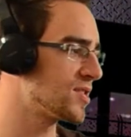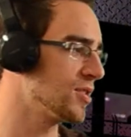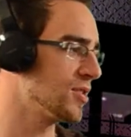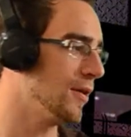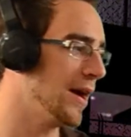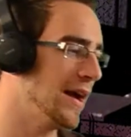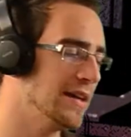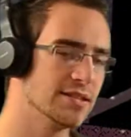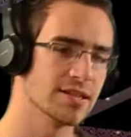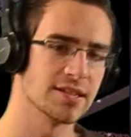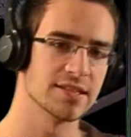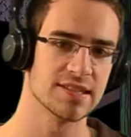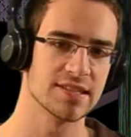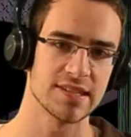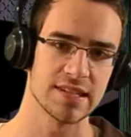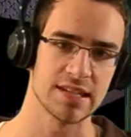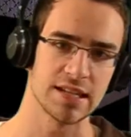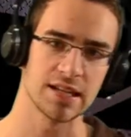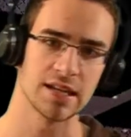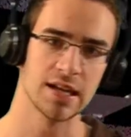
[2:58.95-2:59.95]
So as you can
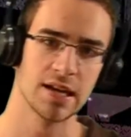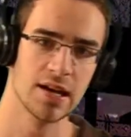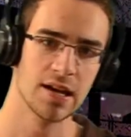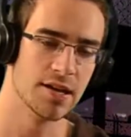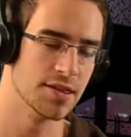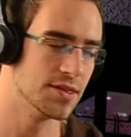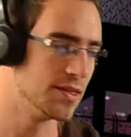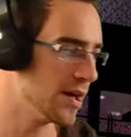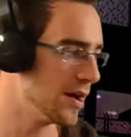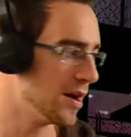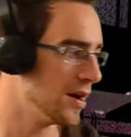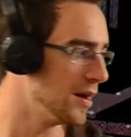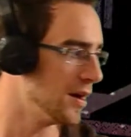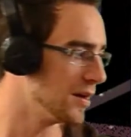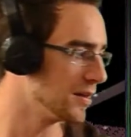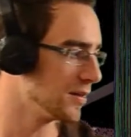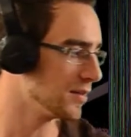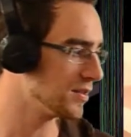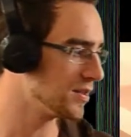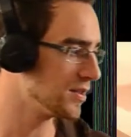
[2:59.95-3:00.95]
see, the